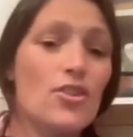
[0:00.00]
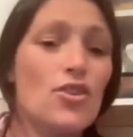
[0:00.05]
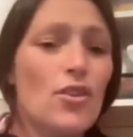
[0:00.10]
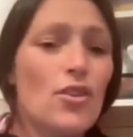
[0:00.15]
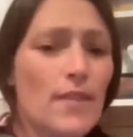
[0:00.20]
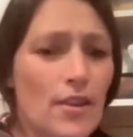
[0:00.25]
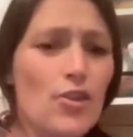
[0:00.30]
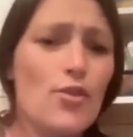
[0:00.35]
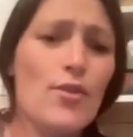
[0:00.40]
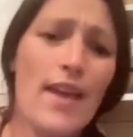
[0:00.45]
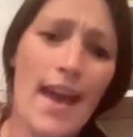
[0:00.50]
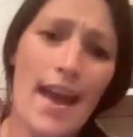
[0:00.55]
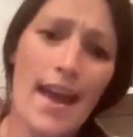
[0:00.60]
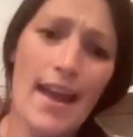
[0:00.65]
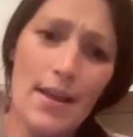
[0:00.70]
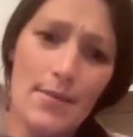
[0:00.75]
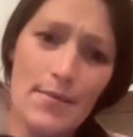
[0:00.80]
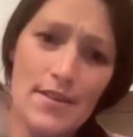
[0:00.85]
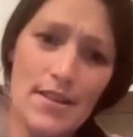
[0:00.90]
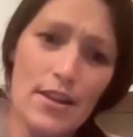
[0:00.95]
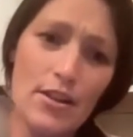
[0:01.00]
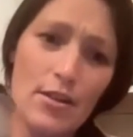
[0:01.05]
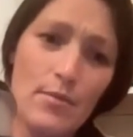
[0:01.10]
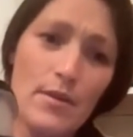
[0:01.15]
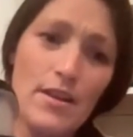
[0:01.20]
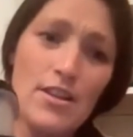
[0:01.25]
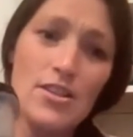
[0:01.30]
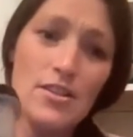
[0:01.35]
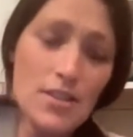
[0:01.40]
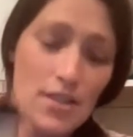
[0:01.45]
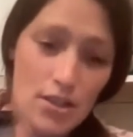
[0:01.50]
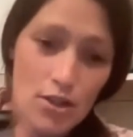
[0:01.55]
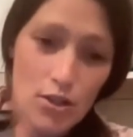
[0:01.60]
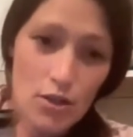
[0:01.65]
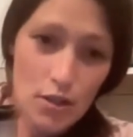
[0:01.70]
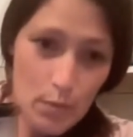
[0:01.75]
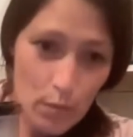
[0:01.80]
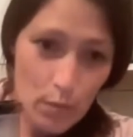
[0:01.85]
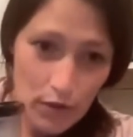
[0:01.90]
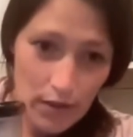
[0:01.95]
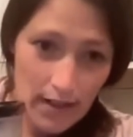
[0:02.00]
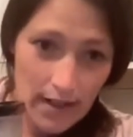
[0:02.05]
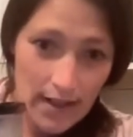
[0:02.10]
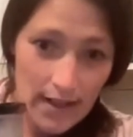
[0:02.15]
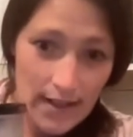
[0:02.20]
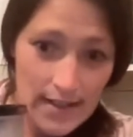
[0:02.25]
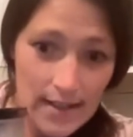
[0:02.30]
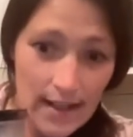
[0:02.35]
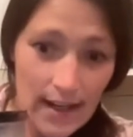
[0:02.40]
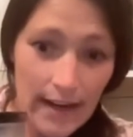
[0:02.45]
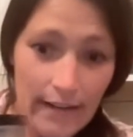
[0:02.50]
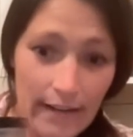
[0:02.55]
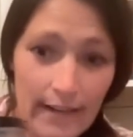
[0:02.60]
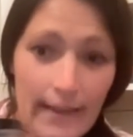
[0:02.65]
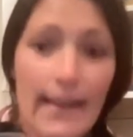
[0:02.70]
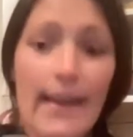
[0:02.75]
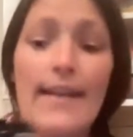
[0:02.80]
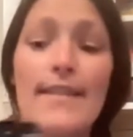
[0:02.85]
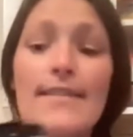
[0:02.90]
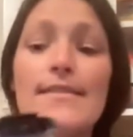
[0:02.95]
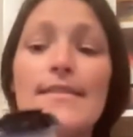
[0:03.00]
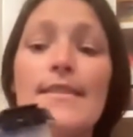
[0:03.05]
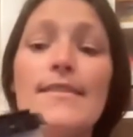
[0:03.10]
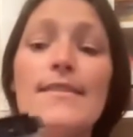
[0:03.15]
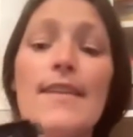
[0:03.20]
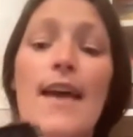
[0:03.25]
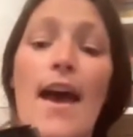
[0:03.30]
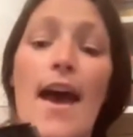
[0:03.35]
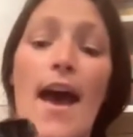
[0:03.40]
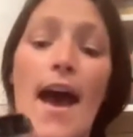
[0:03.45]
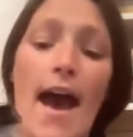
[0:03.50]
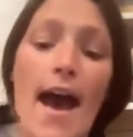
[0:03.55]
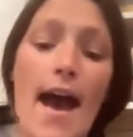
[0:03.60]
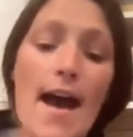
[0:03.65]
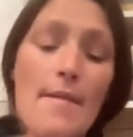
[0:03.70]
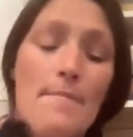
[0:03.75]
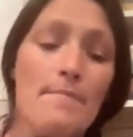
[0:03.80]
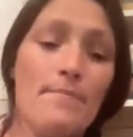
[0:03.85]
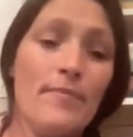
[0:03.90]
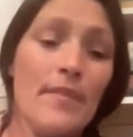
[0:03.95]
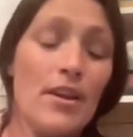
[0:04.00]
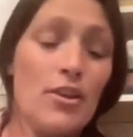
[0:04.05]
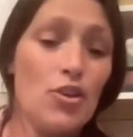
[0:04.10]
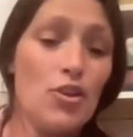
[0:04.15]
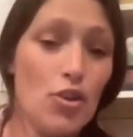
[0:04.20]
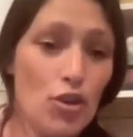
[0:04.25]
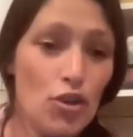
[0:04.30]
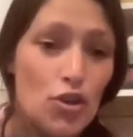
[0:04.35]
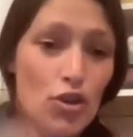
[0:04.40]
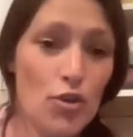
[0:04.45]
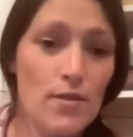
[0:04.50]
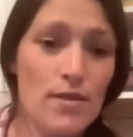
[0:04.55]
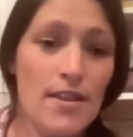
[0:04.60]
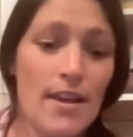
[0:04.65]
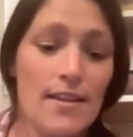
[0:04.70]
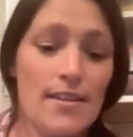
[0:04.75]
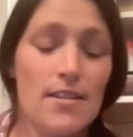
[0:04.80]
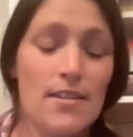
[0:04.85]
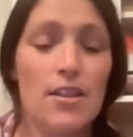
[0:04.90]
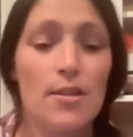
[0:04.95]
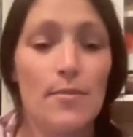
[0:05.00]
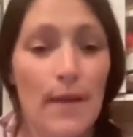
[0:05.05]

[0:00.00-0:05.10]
not that you can keep these on the bench, they're just not as pretty as the clarity canisters. You could use this. So it